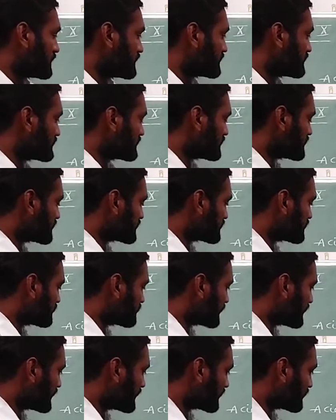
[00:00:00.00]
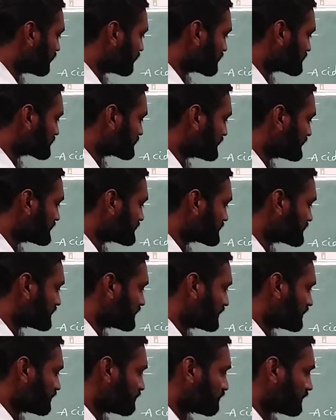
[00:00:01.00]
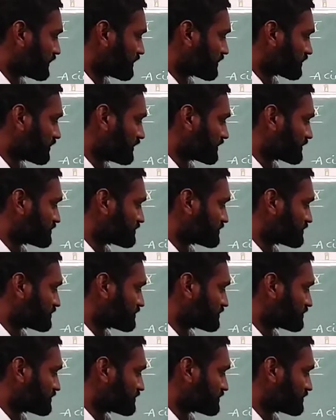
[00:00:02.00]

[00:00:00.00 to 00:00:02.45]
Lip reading: Here metallic oxides, metallic